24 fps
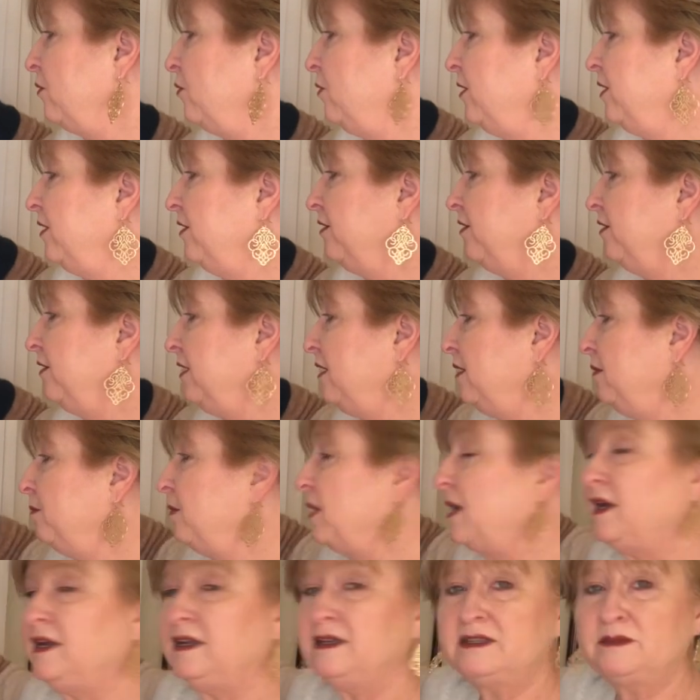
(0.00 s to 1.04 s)
with the
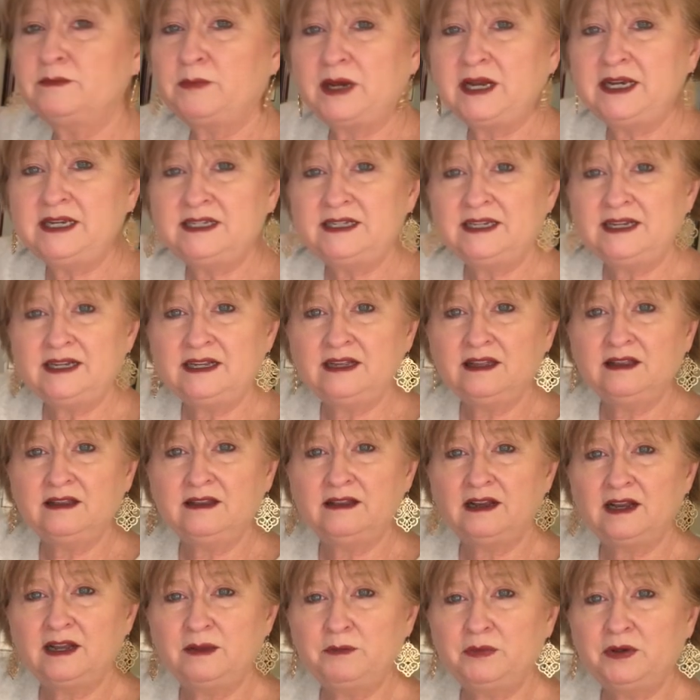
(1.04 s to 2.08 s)
bias binding
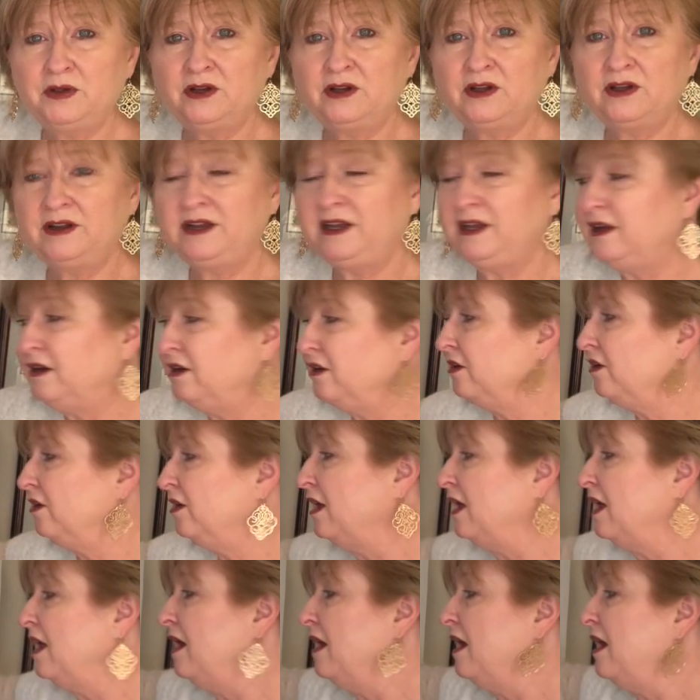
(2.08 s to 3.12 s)
that I put on here.
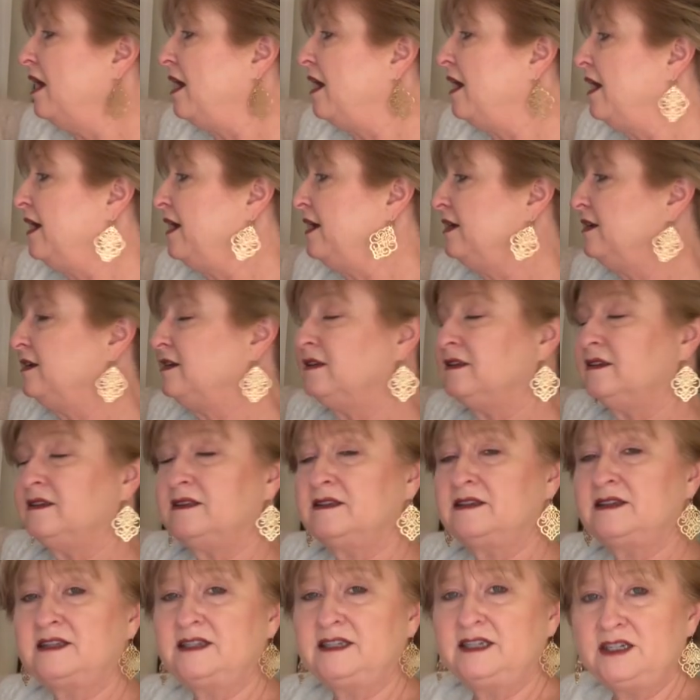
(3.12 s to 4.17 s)
I
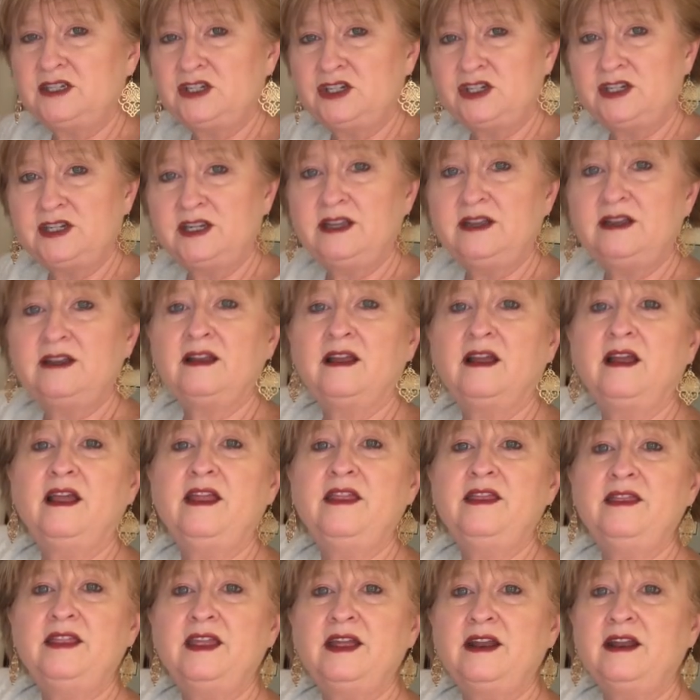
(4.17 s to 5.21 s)
stitched it,
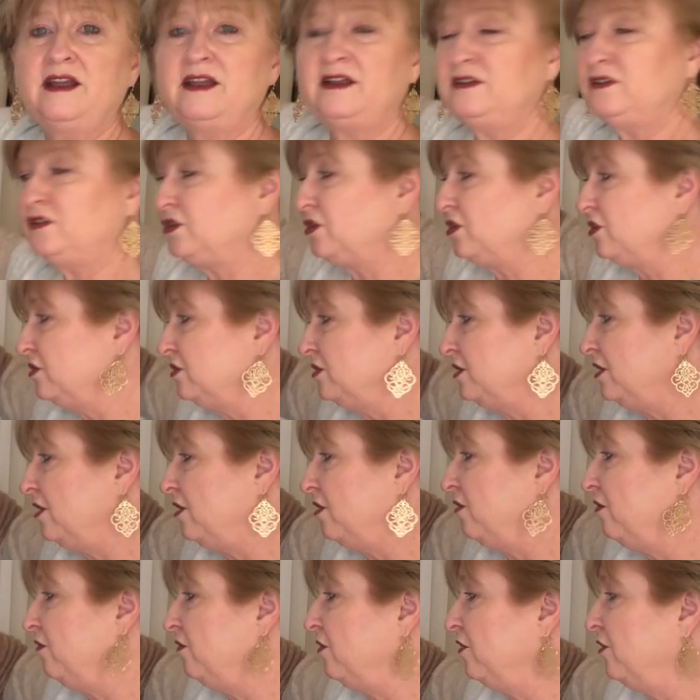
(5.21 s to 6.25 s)
and then I turned it
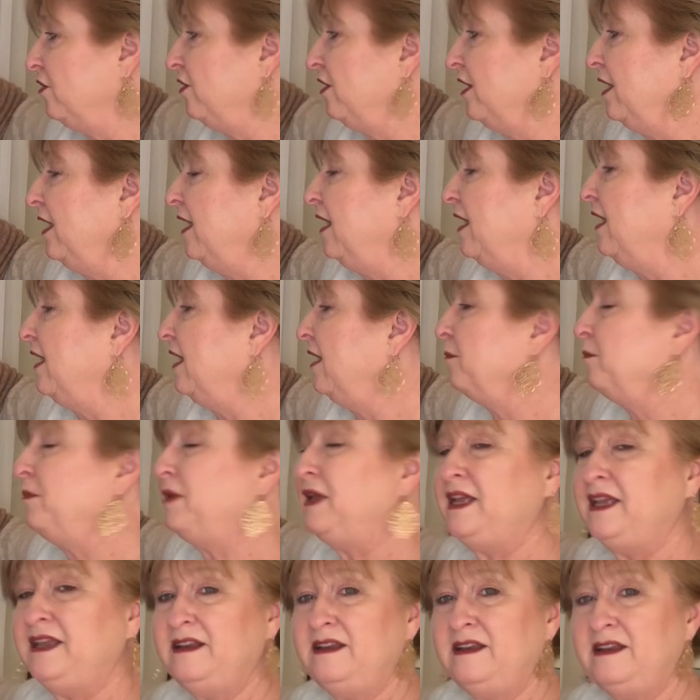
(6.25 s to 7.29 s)
over,
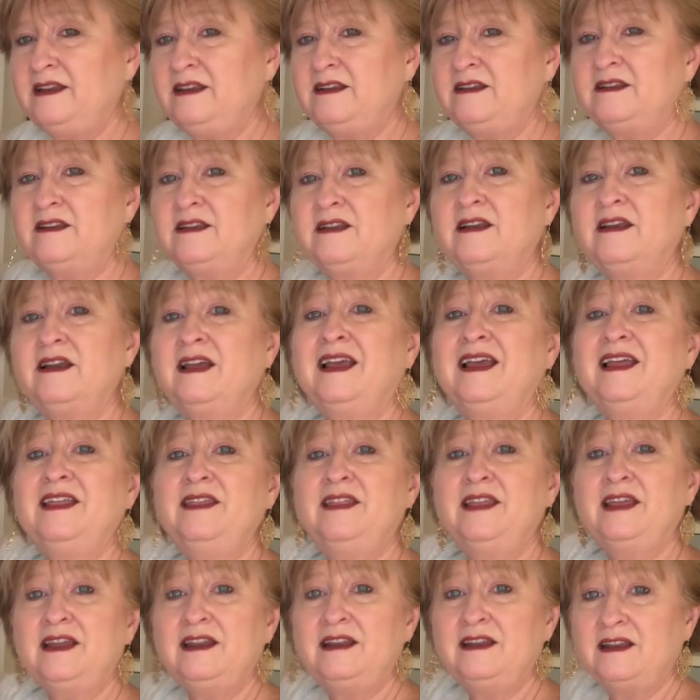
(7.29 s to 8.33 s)
pinned it, and
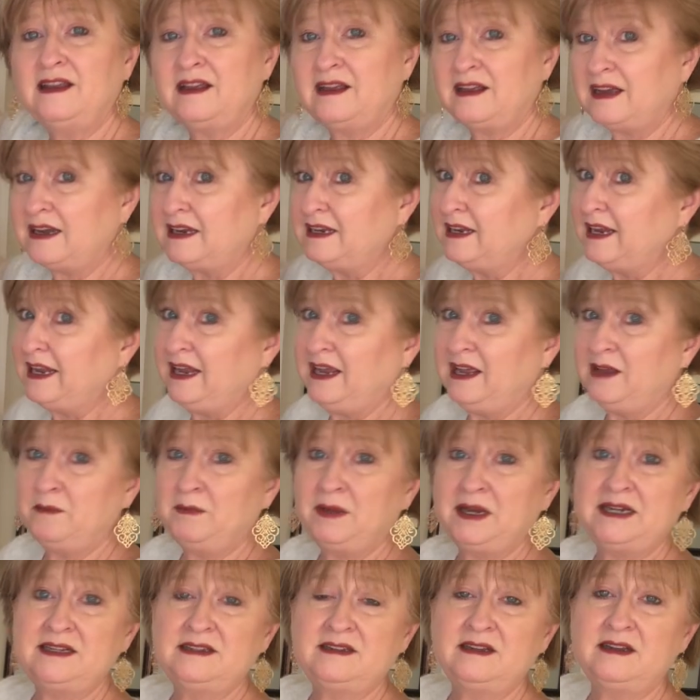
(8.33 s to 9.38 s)
then I hand
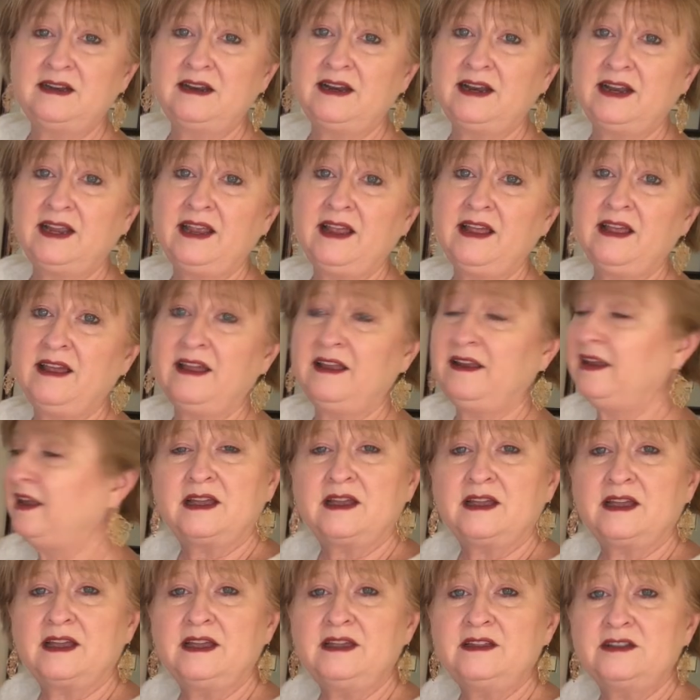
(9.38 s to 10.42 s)
basted it again.
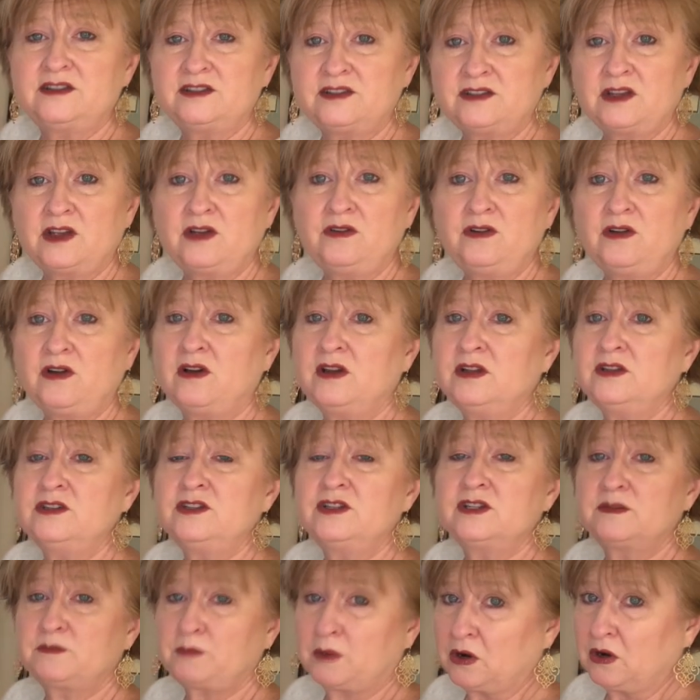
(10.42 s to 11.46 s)
It sewed on
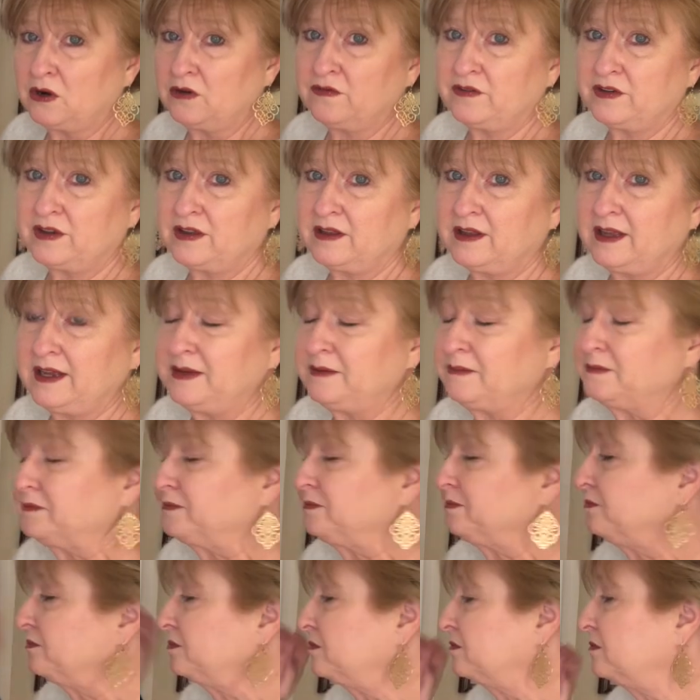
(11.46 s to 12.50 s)
just perfectly.
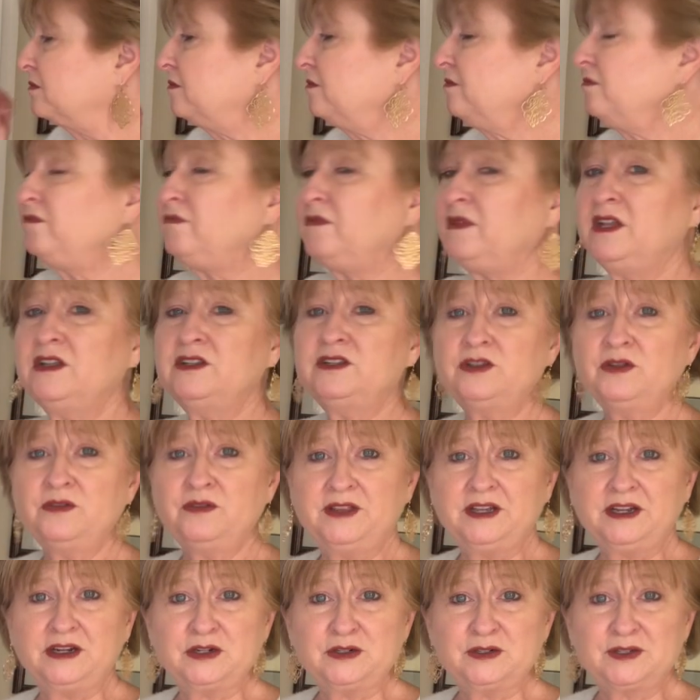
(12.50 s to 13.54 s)
So
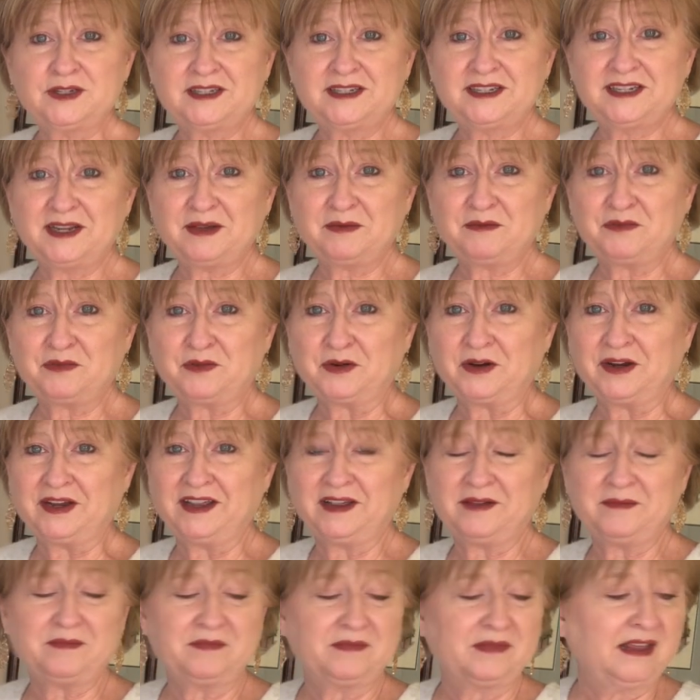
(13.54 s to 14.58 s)
there's a tip for you.
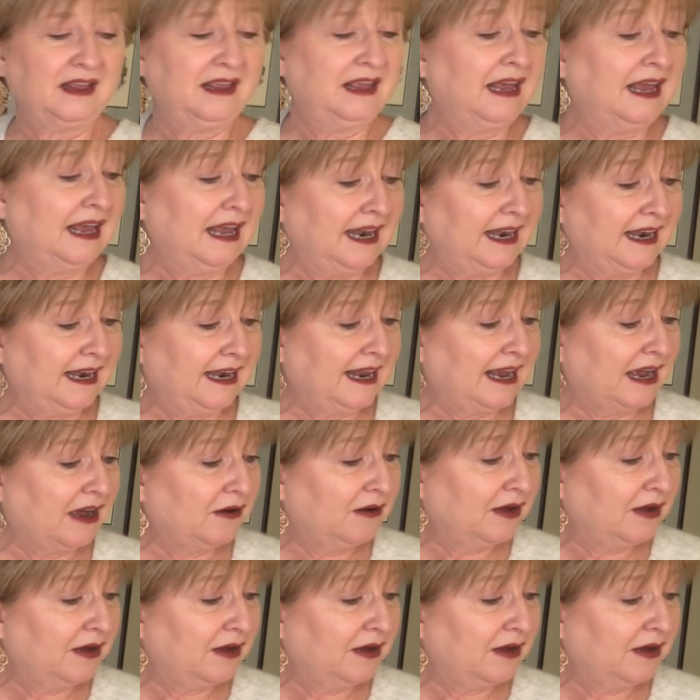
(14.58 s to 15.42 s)
Now